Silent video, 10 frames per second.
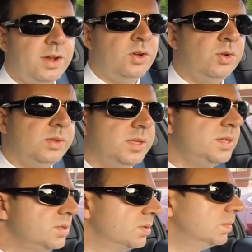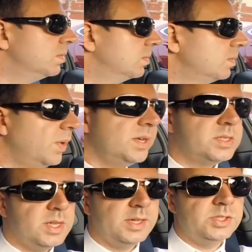note, these
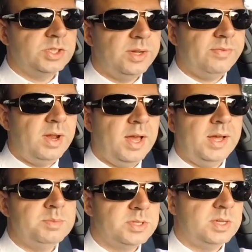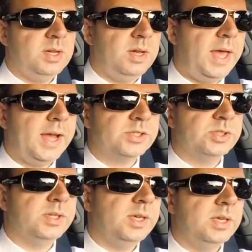Raceseng shift knobs
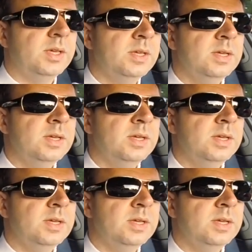actually